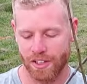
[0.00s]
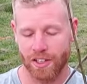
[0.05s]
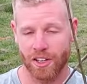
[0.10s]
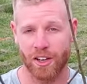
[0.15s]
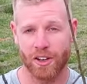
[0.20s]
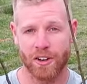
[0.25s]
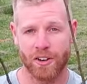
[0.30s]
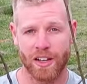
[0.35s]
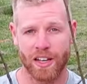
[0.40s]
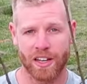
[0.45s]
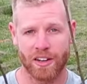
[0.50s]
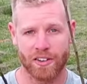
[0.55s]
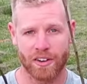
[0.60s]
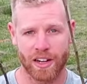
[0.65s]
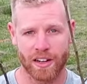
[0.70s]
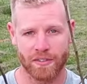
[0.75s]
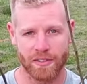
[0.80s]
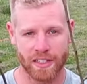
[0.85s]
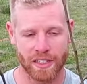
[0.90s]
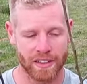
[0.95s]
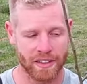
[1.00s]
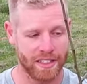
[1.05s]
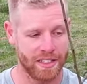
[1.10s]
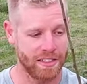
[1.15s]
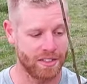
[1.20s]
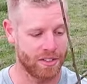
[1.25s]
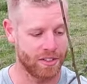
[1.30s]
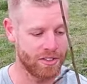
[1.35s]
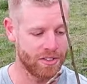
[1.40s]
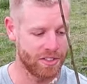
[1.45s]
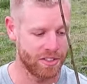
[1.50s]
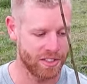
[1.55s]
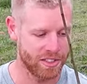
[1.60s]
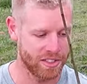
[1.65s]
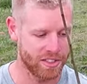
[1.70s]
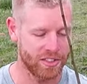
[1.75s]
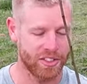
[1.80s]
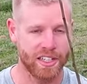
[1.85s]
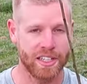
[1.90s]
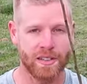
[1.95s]
a go at grafting these onto this
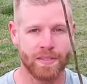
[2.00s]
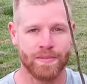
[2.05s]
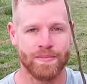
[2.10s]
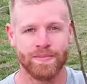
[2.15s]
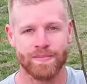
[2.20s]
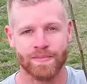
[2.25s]
tree.